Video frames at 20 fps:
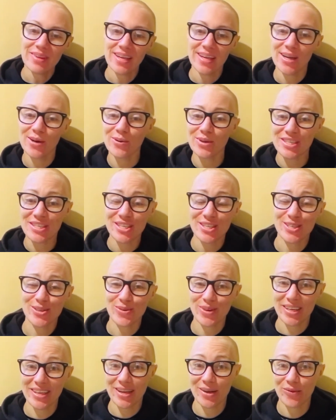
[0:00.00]
it was just
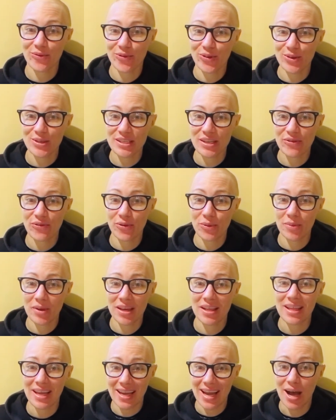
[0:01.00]
really confusing for me.
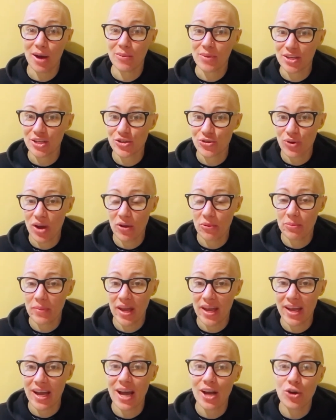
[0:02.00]
Like how much do I
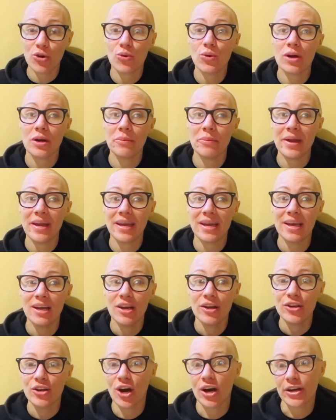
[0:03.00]
make? I don't want to make
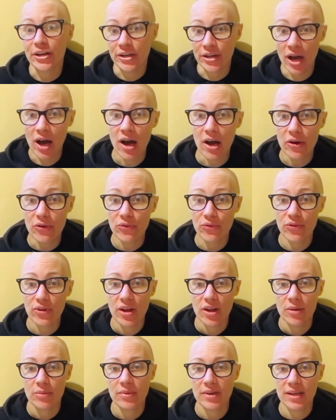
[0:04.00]
not enough
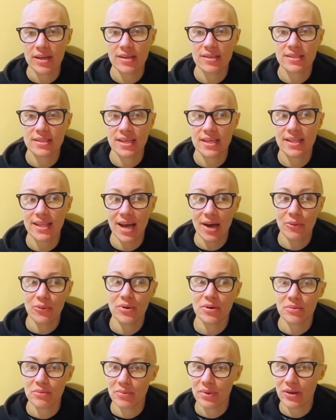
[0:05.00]
because then that
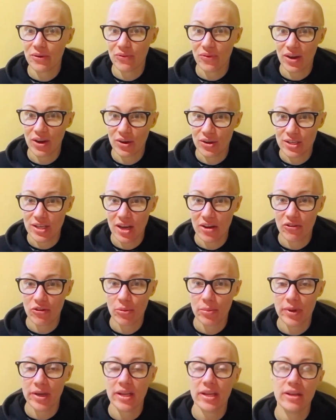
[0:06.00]
wouldn't be fair to
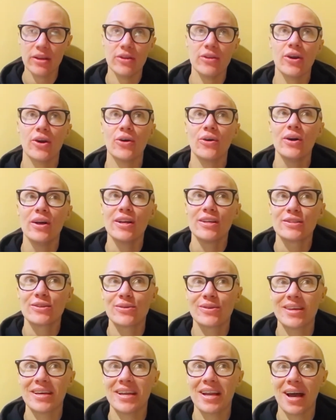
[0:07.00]
everybody, you know? So
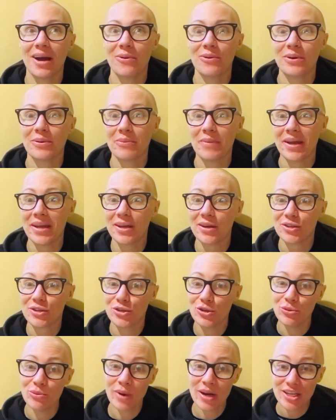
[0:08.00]
then I would make
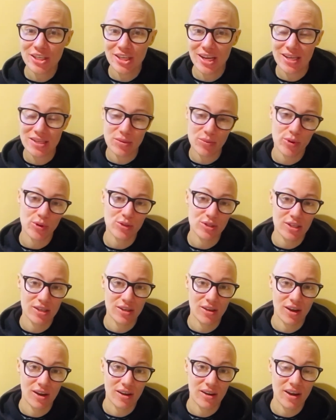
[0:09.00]
too much as opposed to
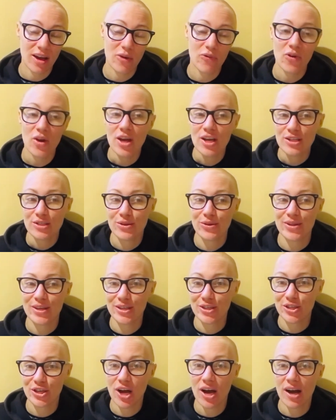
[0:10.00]
not enough. So then
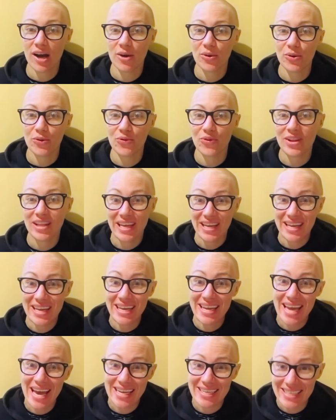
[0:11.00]
Shaha would feel like
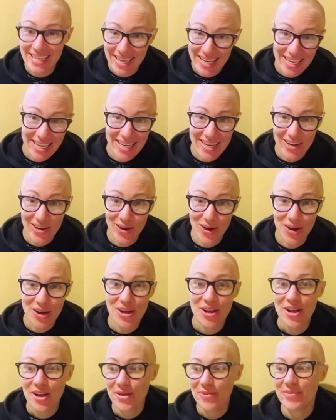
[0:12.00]
he had to eat it
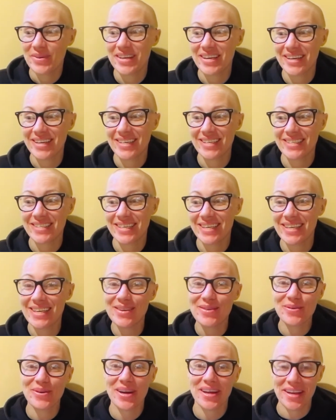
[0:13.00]
all because he
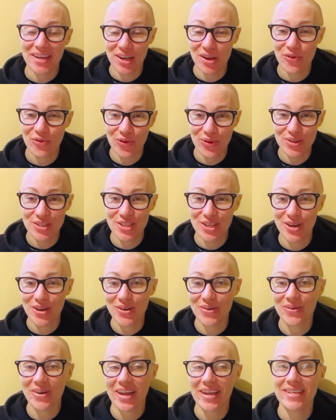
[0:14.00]
didn't want any food to go
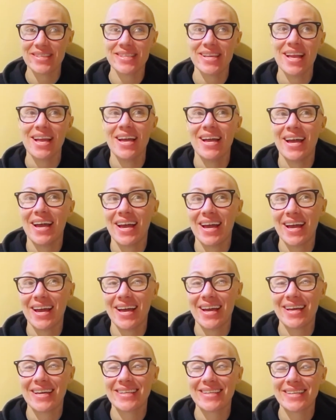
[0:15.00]
to waste.
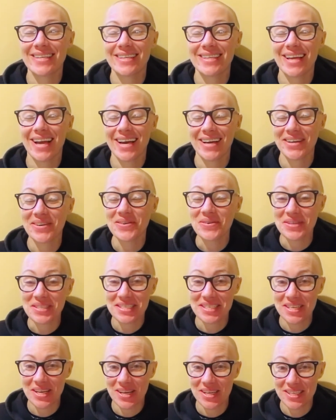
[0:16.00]
And yeah, it was
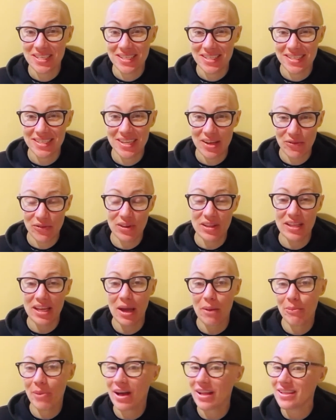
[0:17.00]
just definitely a
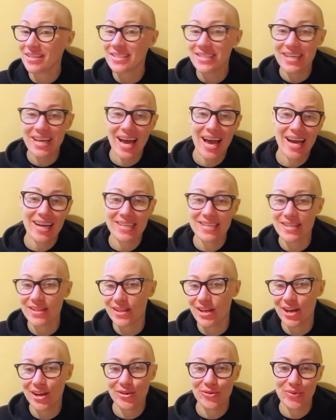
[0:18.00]
balancing act
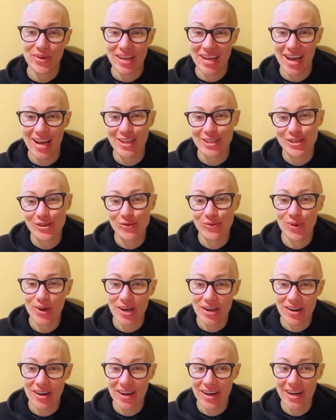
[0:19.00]
that we had to
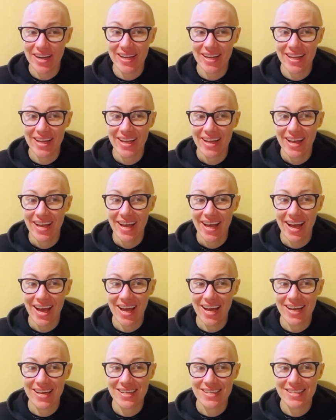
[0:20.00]
work on
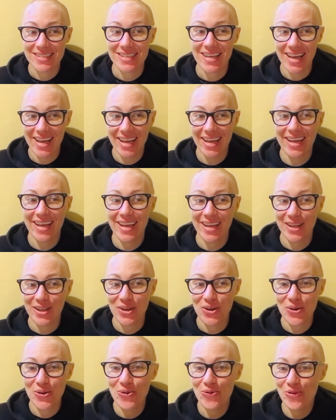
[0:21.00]
as a
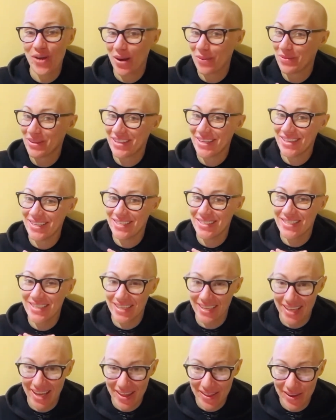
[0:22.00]
new family
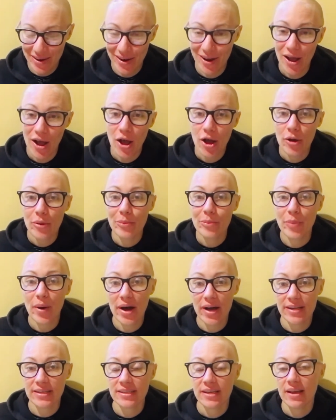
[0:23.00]
together.
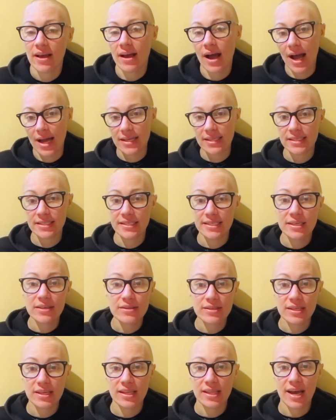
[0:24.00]
But I still
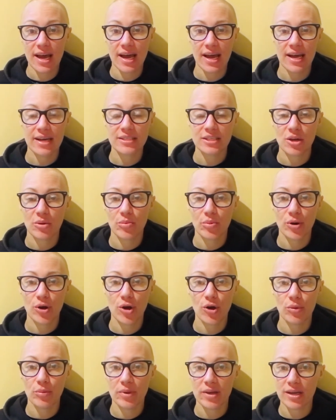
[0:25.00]
see that as a
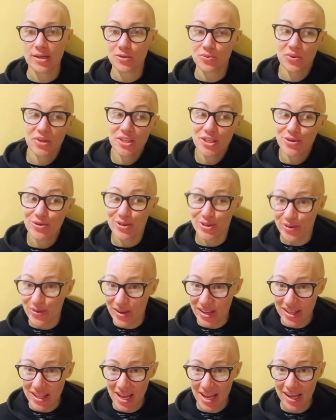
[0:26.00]
pro because once you do
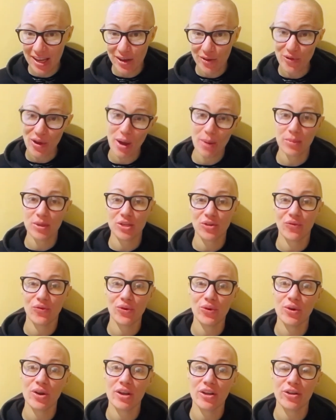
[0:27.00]
get the hang of how much
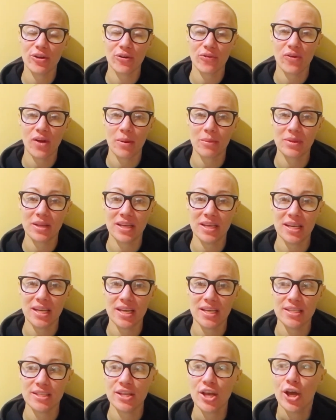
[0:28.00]
food your family
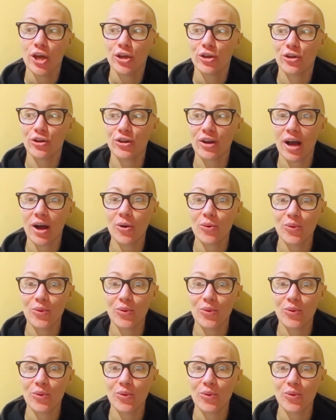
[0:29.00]
needs, you're not